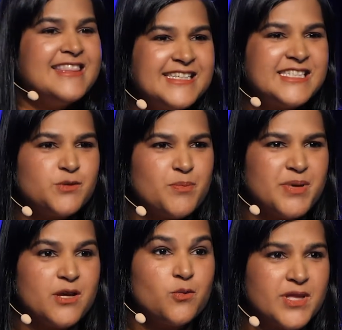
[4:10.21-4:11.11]
This is what
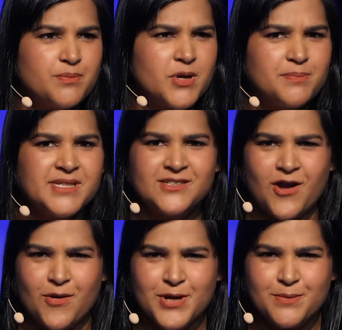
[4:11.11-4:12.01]
being with purpose
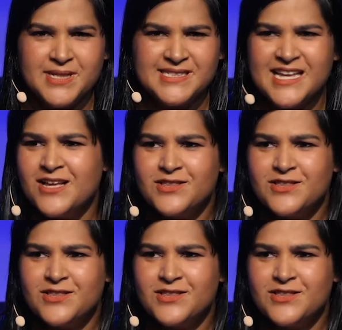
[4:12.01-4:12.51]
and on purpose